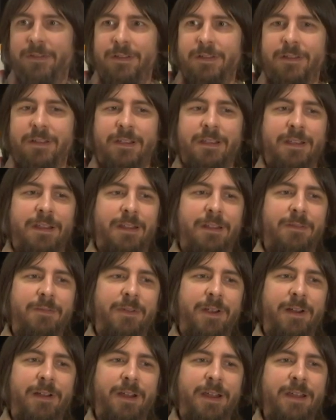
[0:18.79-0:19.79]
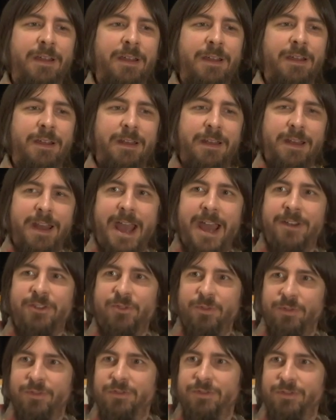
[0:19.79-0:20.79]
It's like, it's very
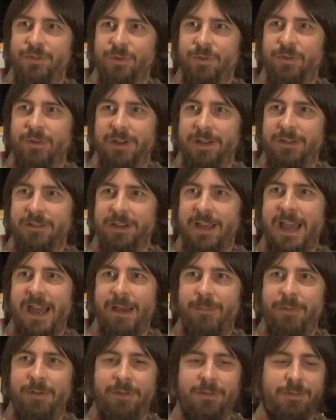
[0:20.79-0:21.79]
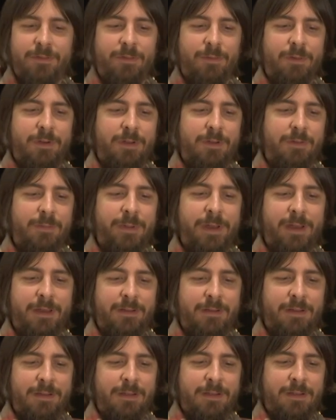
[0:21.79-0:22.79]
natural stories to happen, stories
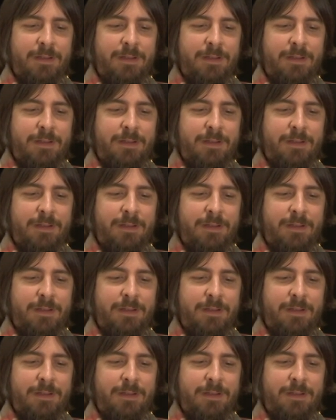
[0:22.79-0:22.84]
about,